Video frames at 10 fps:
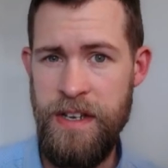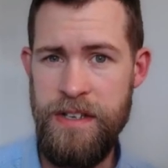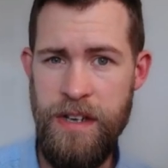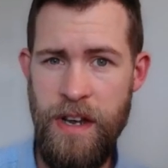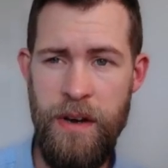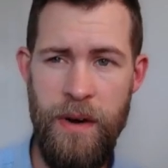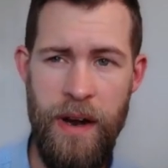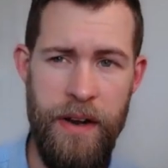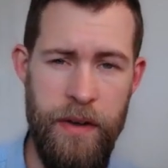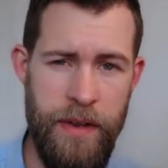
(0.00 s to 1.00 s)
So
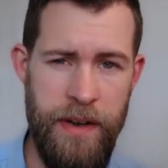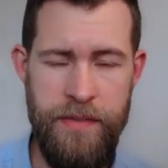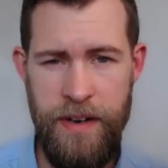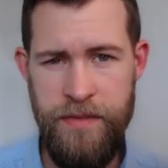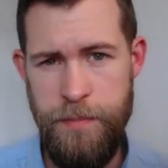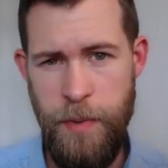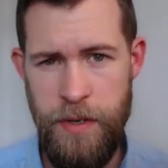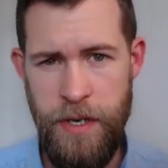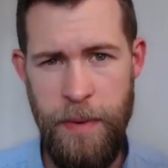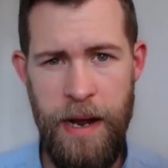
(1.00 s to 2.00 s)
I know that I've kind of
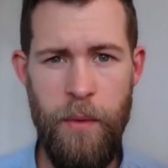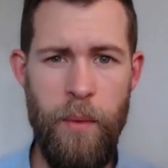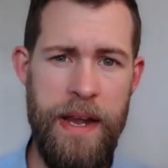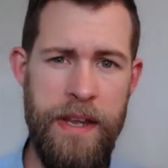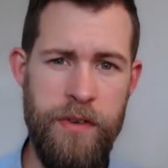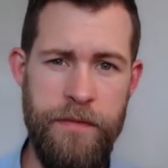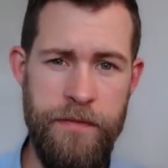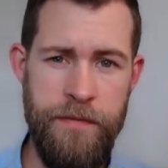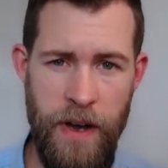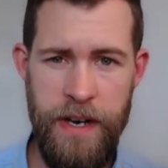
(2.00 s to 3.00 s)
spoken about where you can
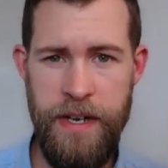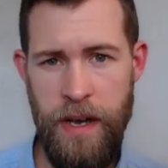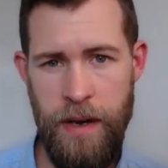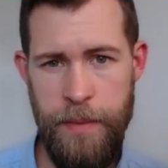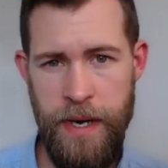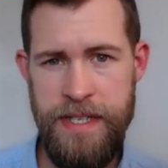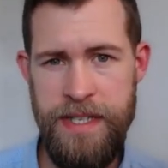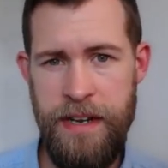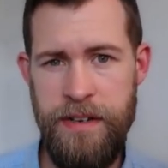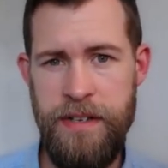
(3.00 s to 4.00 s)
find harmonized
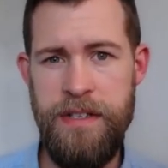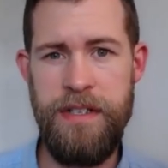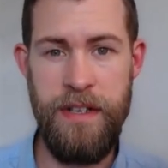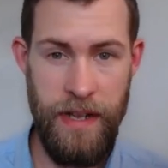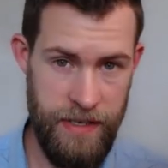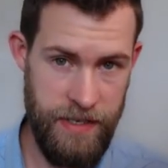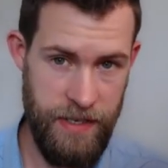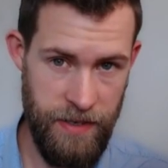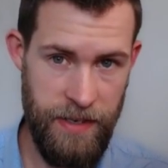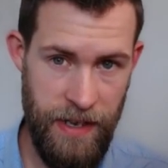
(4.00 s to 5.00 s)
standards, and that is
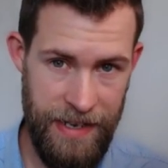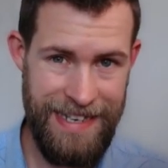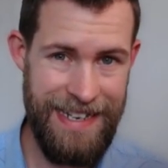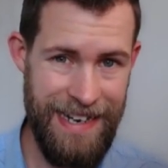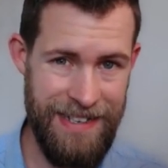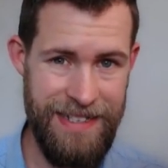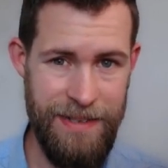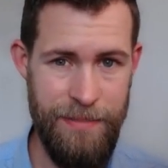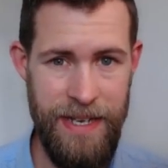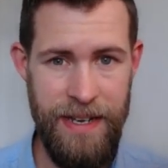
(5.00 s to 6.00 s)
a key
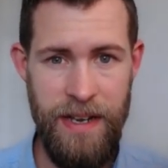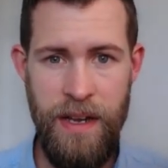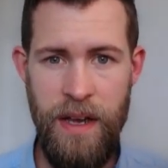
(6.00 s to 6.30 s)
item here.